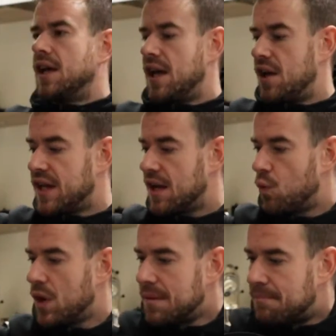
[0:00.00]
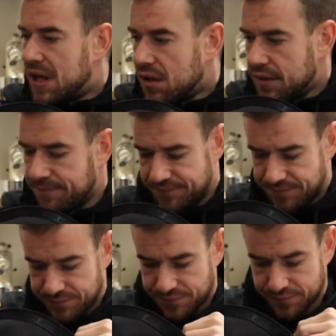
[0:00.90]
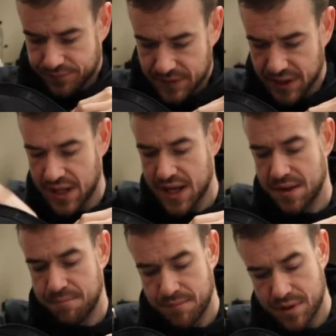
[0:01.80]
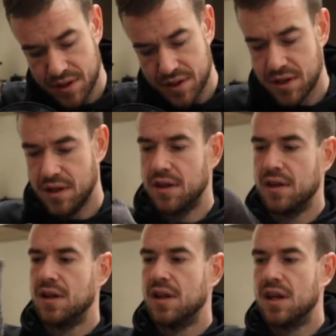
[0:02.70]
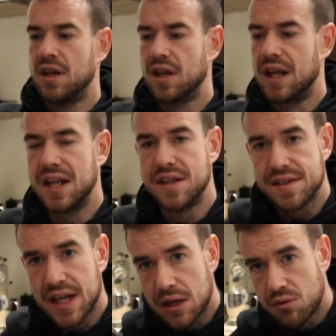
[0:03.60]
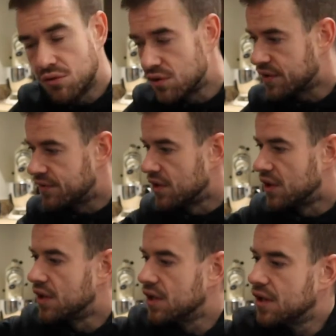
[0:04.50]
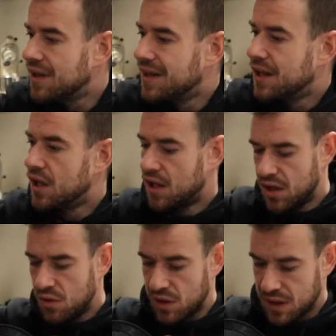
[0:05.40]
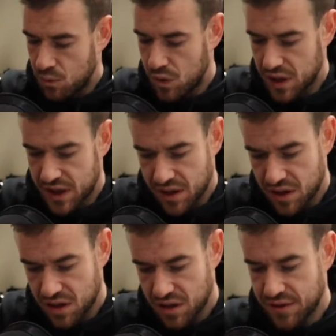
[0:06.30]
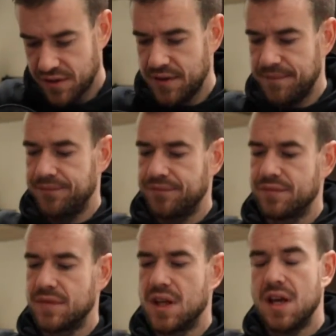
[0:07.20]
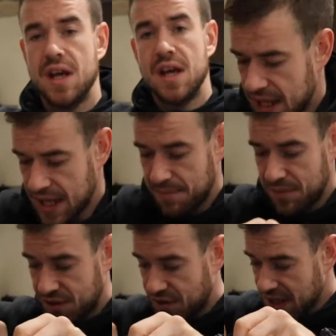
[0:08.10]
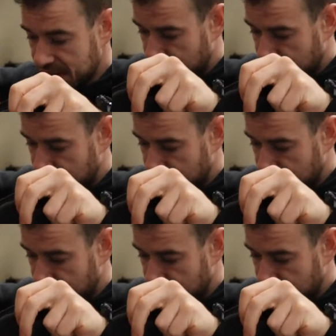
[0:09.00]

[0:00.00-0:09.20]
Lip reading: Weight belt. Little hand towel just for when I'm working hard. So that's